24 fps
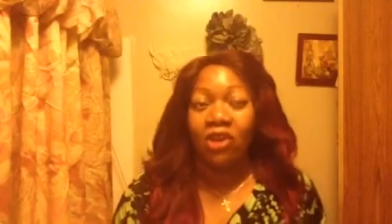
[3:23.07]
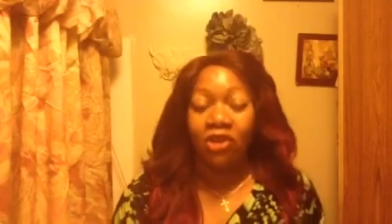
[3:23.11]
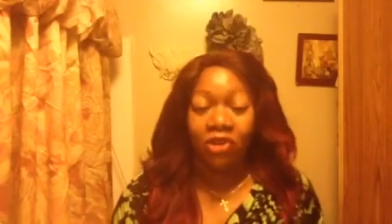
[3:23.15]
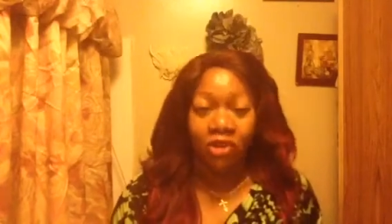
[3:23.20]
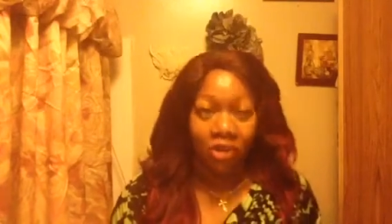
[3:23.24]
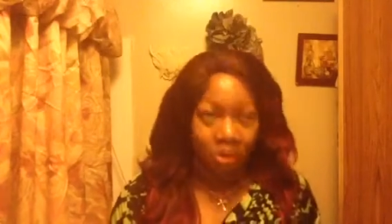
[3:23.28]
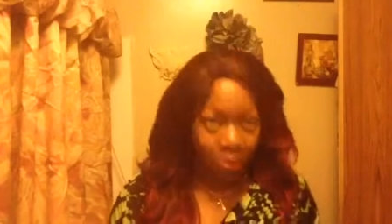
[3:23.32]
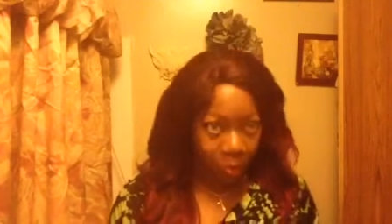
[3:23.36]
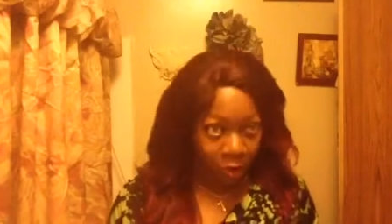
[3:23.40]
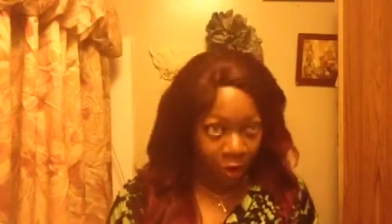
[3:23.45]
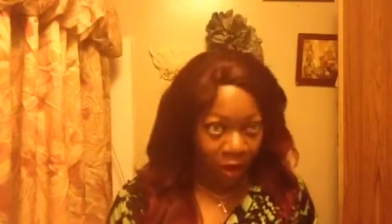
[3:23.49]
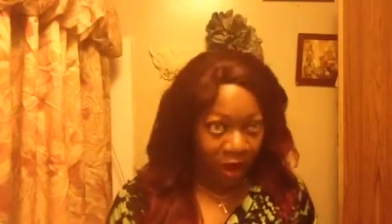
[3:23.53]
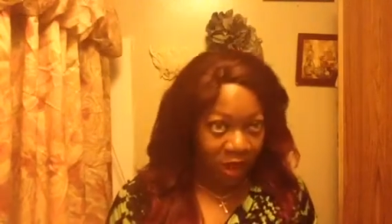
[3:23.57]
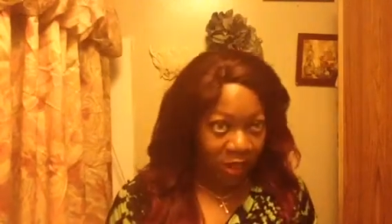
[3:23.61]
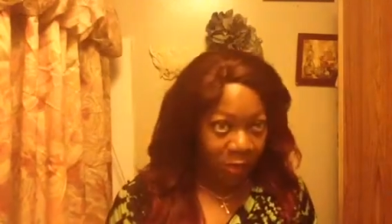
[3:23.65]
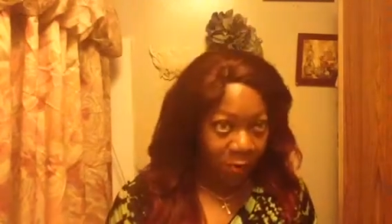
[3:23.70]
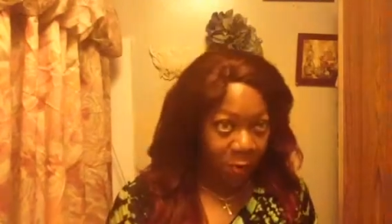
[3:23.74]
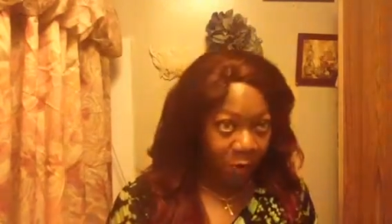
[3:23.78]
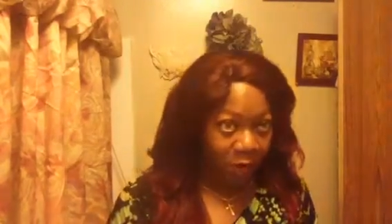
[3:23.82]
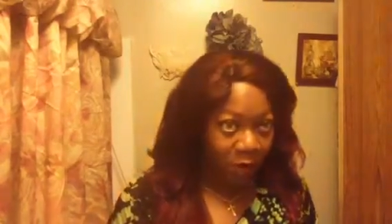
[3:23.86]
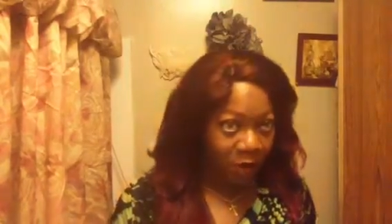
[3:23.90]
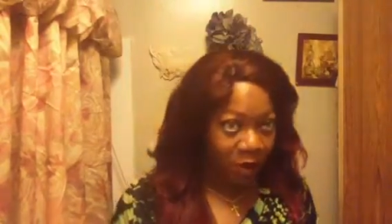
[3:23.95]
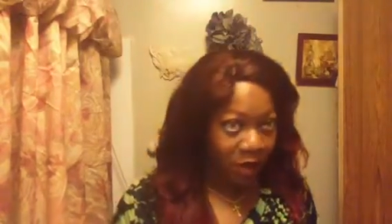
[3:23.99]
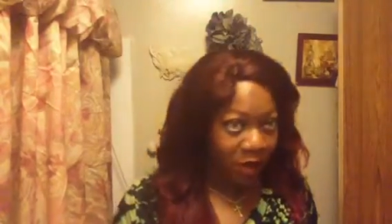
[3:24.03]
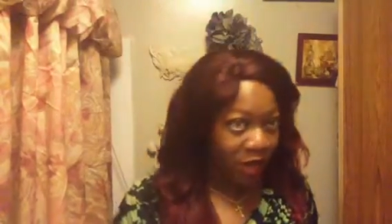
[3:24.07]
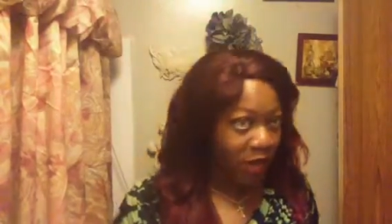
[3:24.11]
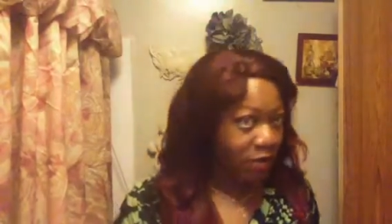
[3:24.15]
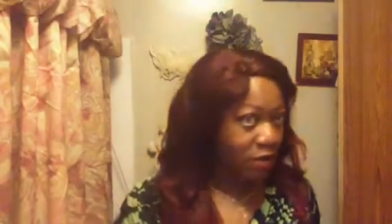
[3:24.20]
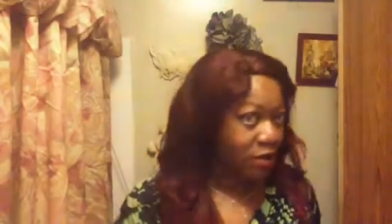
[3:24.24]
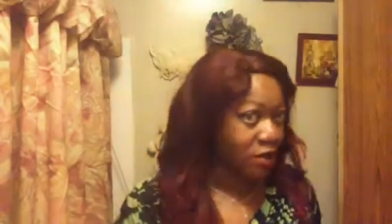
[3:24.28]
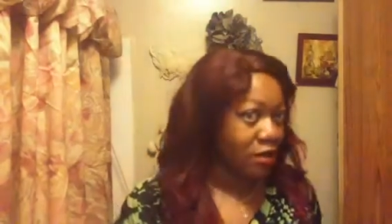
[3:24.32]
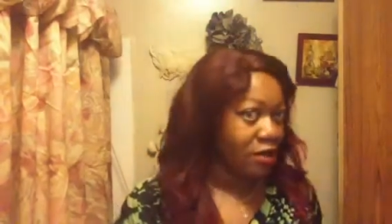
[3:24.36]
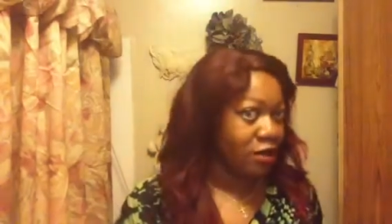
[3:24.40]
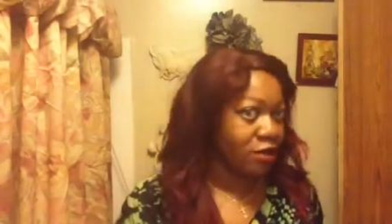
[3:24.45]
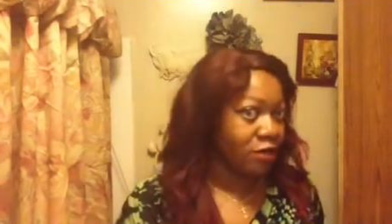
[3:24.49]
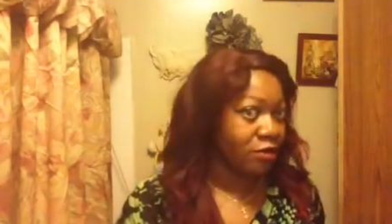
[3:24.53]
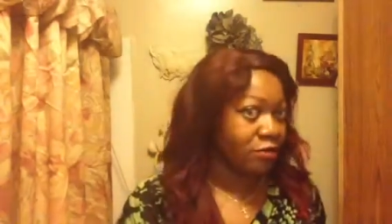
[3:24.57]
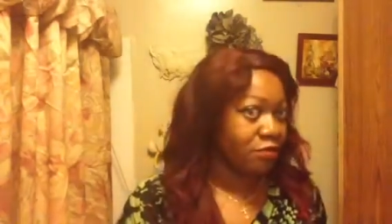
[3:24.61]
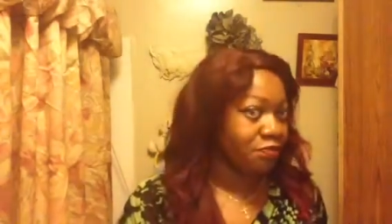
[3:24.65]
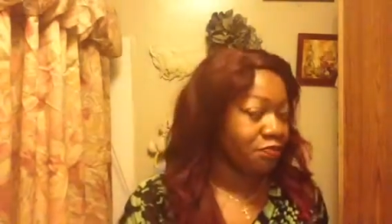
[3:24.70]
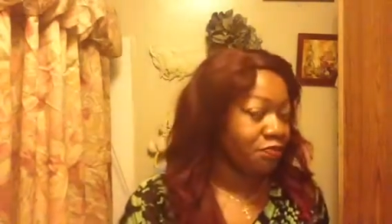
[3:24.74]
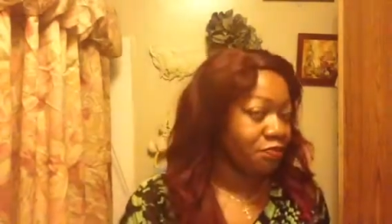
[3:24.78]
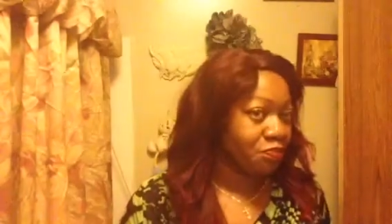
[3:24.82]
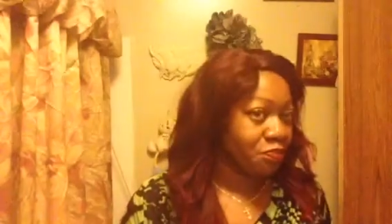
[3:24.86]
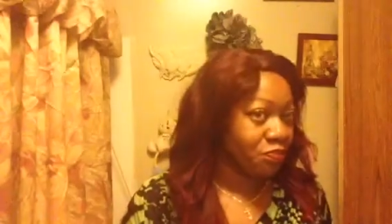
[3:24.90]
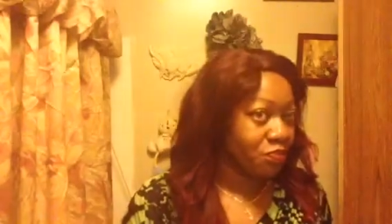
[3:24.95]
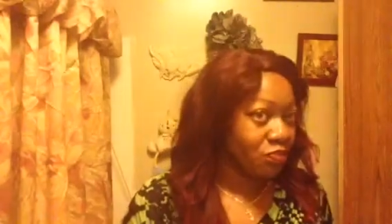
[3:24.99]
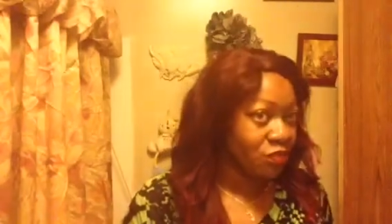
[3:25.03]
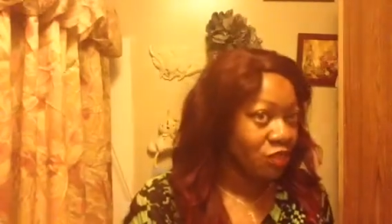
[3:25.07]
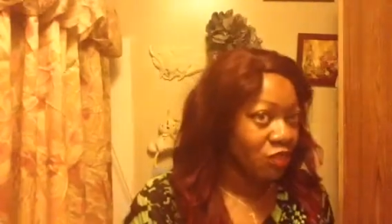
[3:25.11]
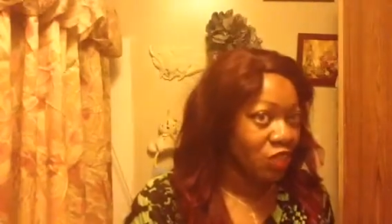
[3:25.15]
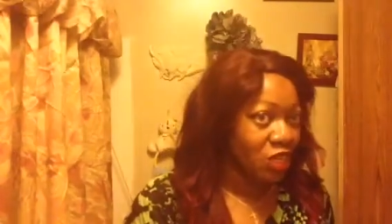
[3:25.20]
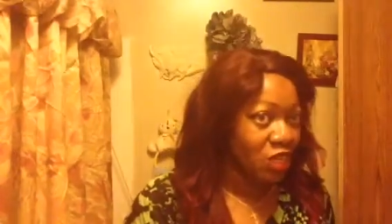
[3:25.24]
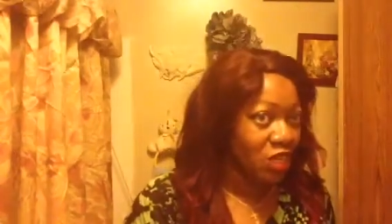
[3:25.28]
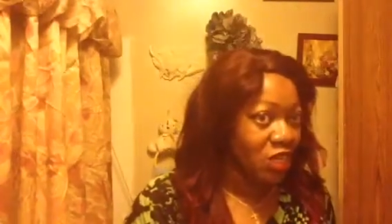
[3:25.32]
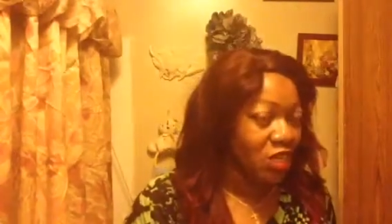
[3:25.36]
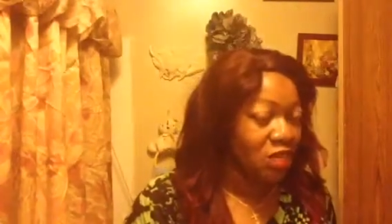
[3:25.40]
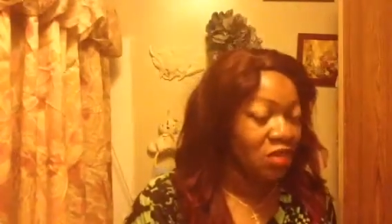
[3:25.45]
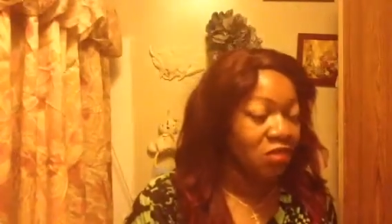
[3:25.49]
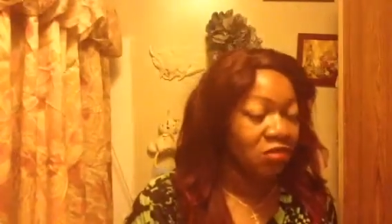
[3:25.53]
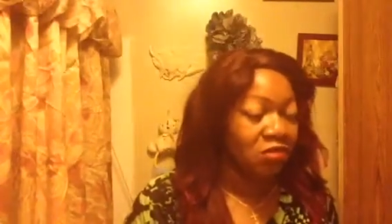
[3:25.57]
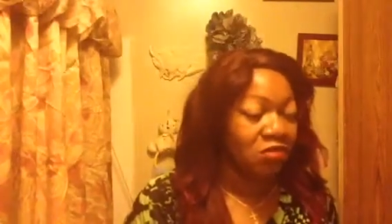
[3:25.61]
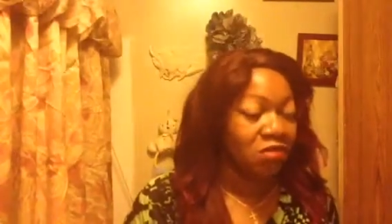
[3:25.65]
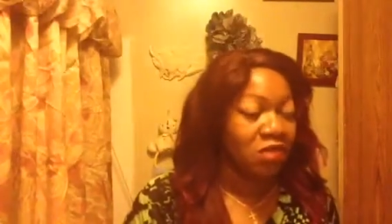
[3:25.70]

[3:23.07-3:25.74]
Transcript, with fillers: Good price point. Um, she